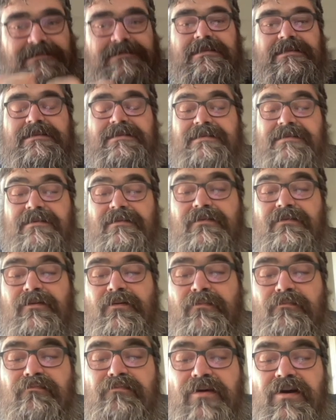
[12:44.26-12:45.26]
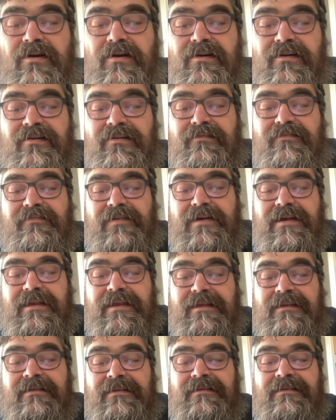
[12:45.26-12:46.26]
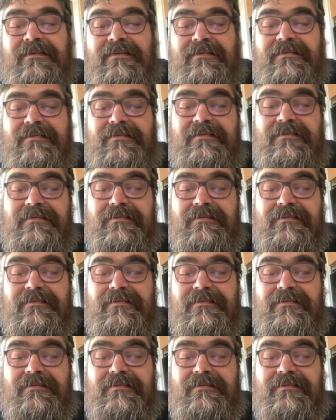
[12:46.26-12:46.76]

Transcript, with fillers: This is a little burner fucking...